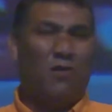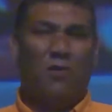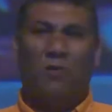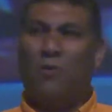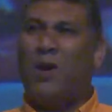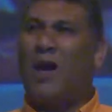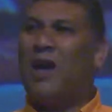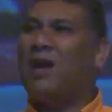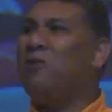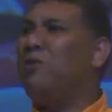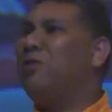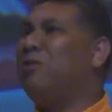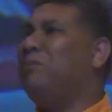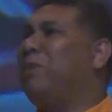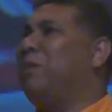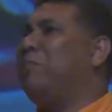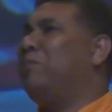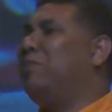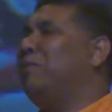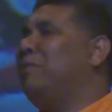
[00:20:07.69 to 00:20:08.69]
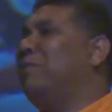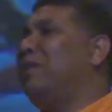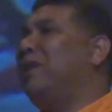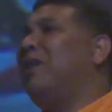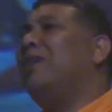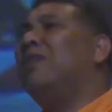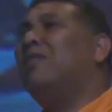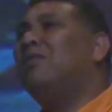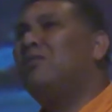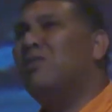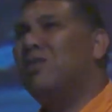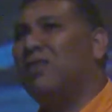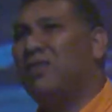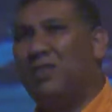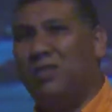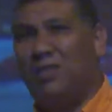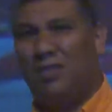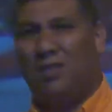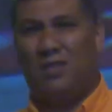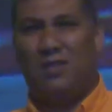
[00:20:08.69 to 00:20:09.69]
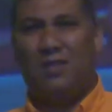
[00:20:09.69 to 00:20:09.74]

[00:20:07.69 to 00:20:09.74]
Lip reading: Why would people be interested